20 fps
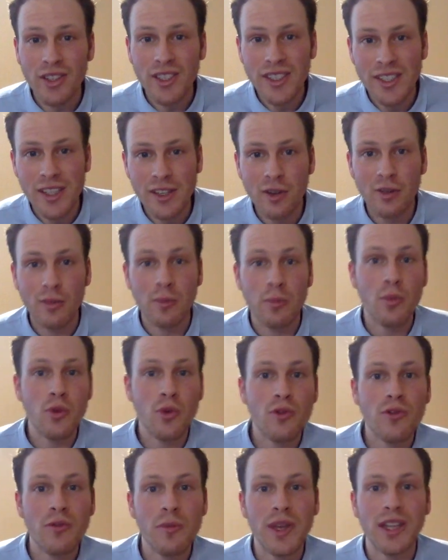single
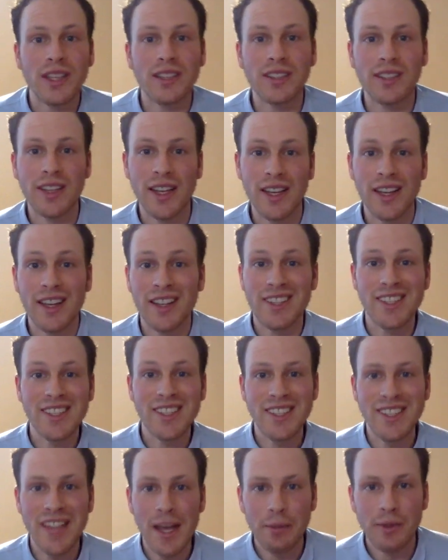movement and
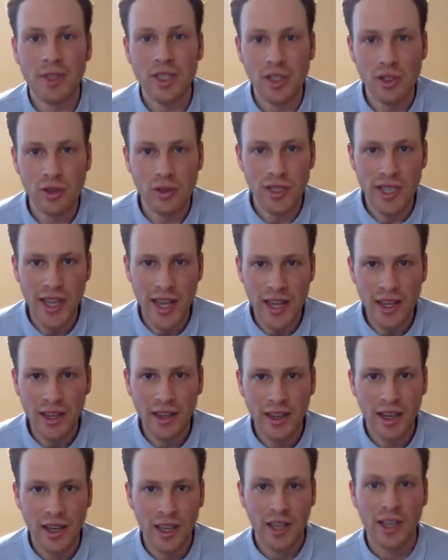step that you take,
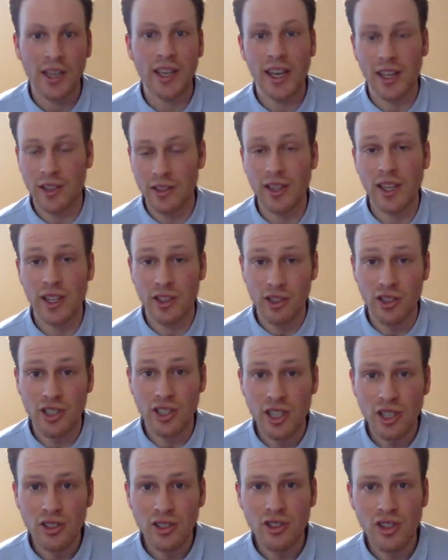and your
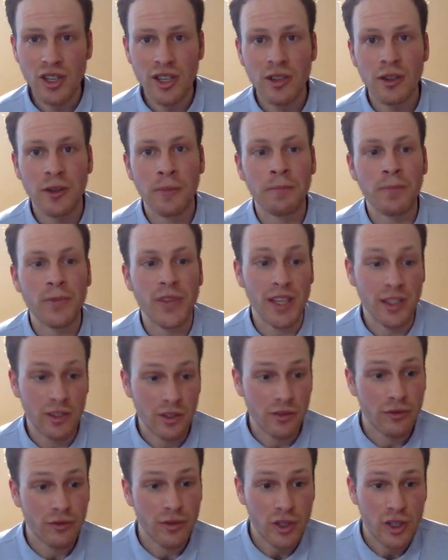children, and
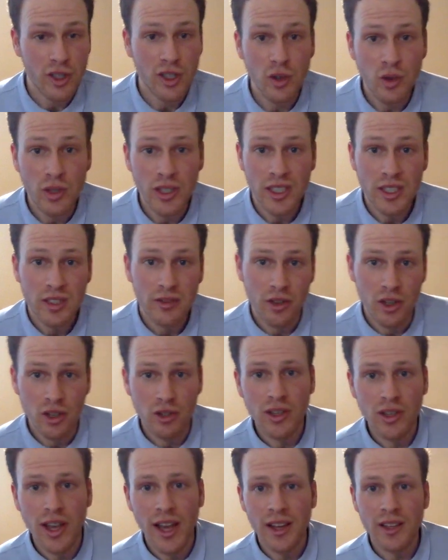for students, for you
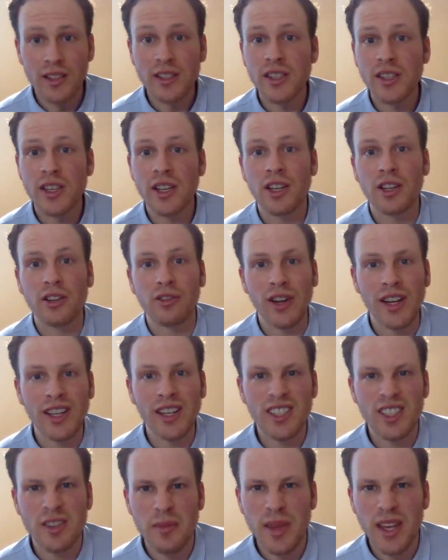guys, right?
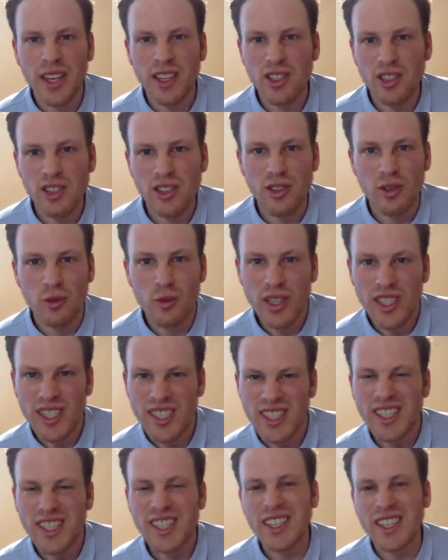To make sure that we
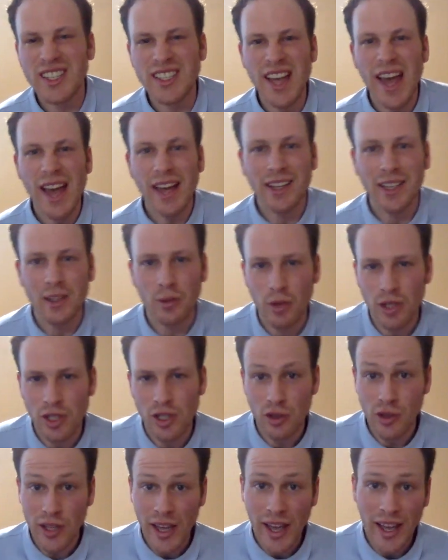see exactly what
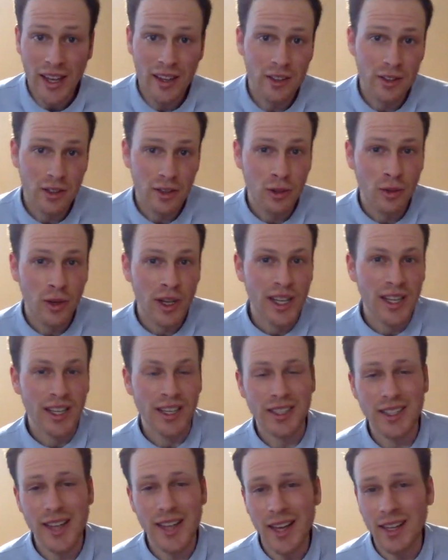you can do,
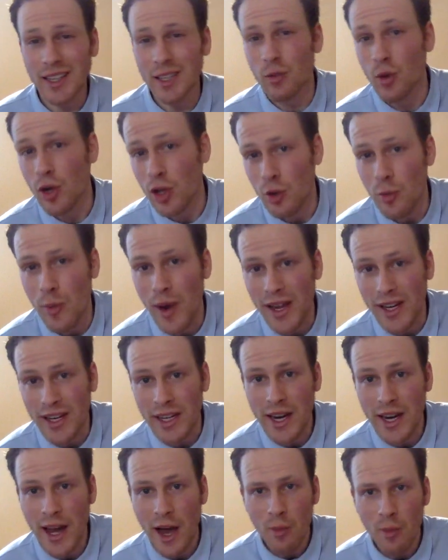exactly what you might
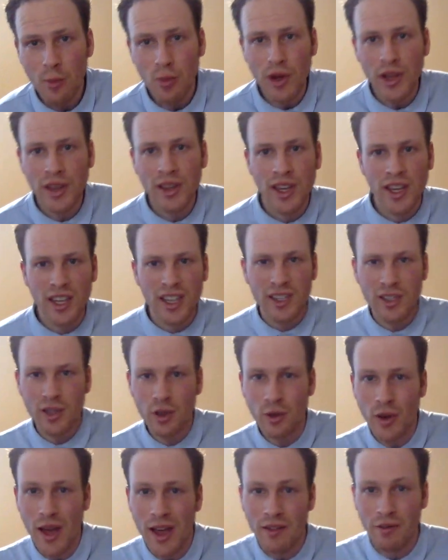need help with.
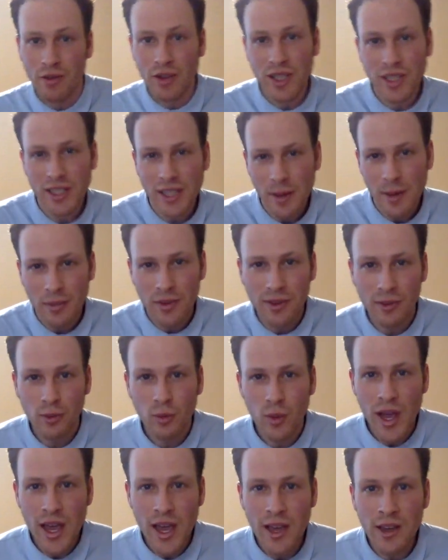So every step of the
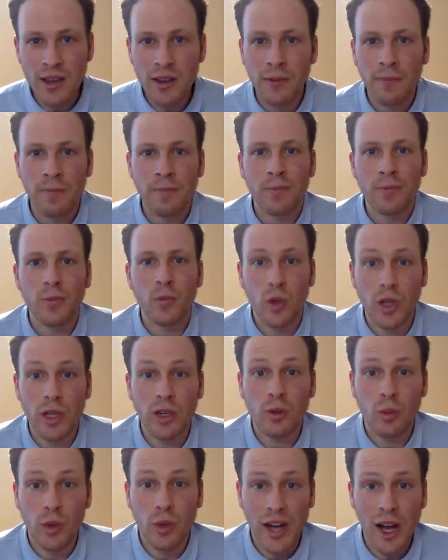way,
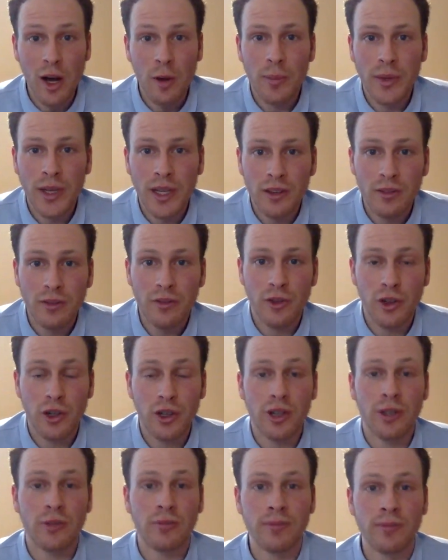we're helping
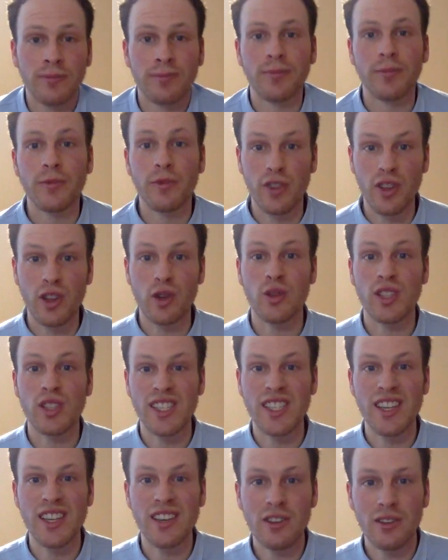for those
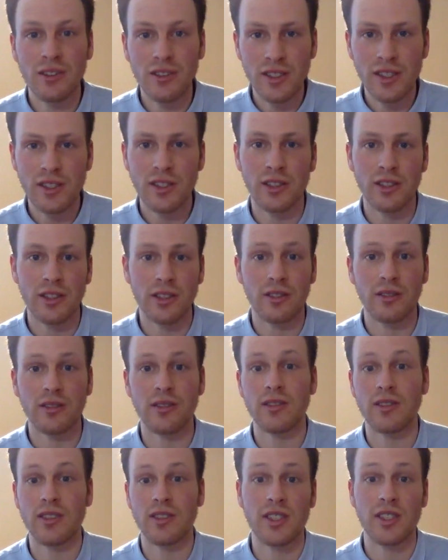skills
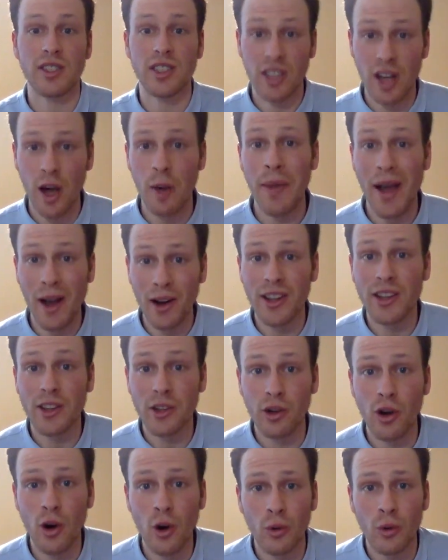to come out on
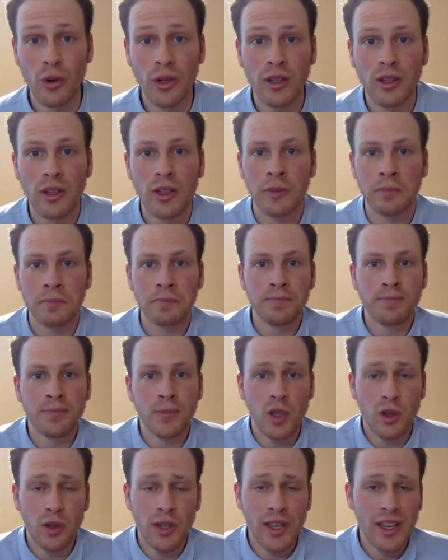their own.
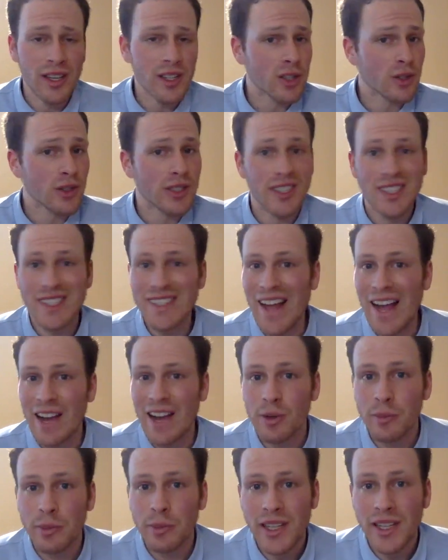Okay, so it does not
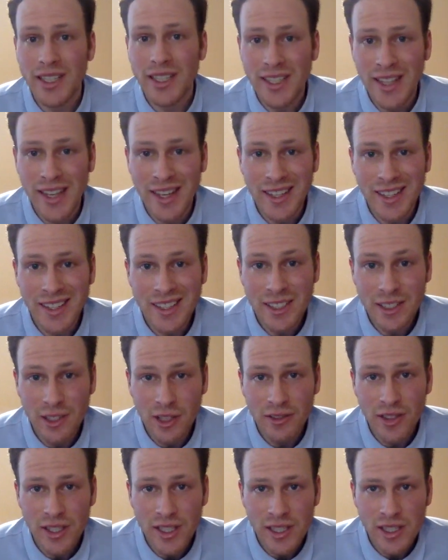replace any
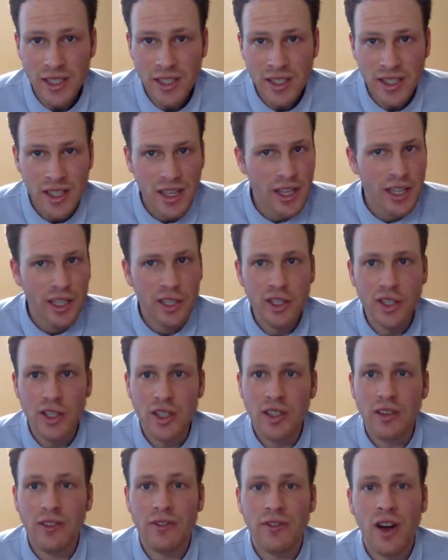services. It's just
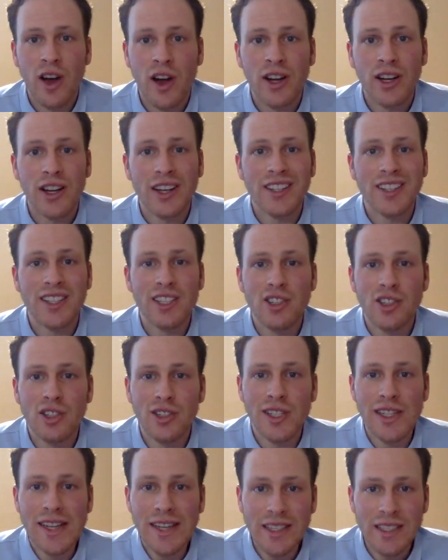a fun
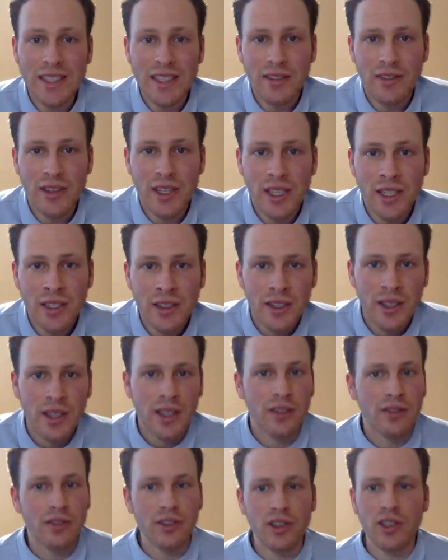additional activity
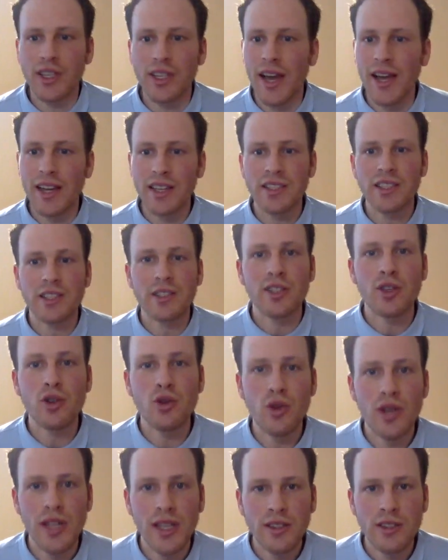for you guys to
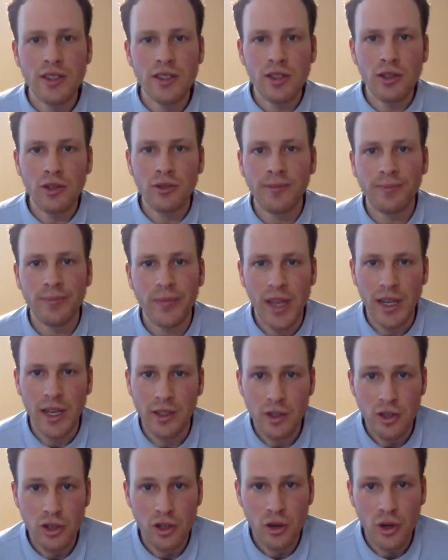tune into and
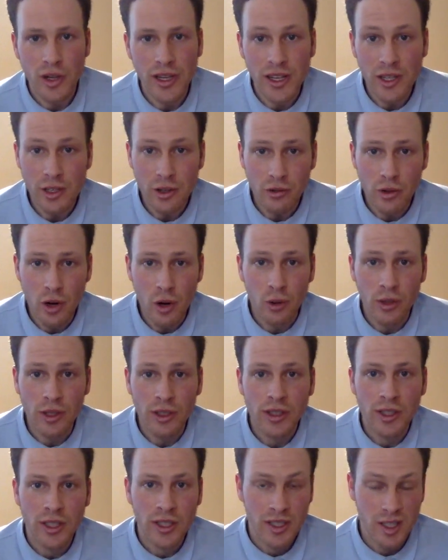enjoy on your own,
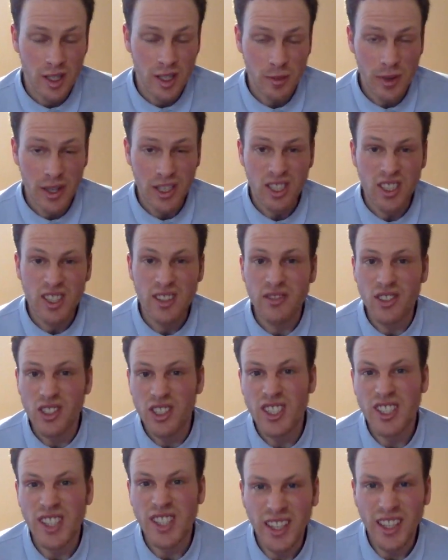especially if you're
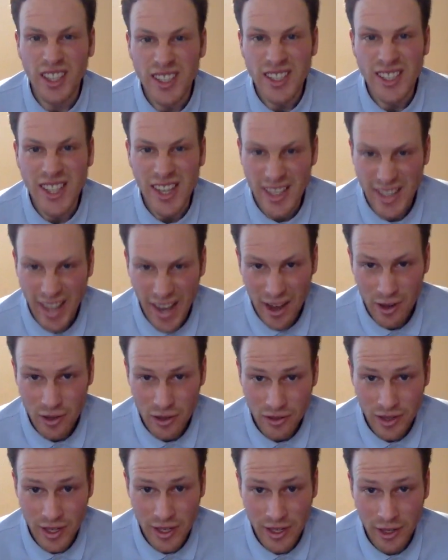stuck inside the house
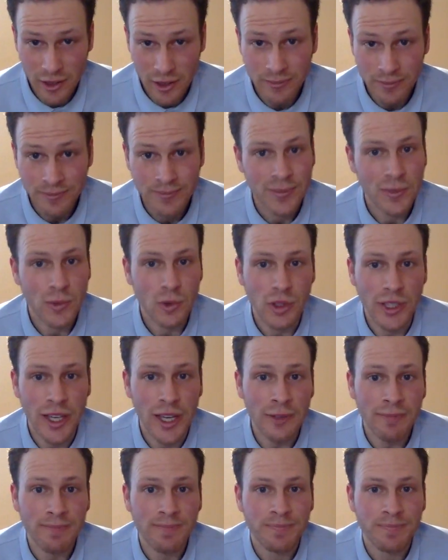right now. Okay,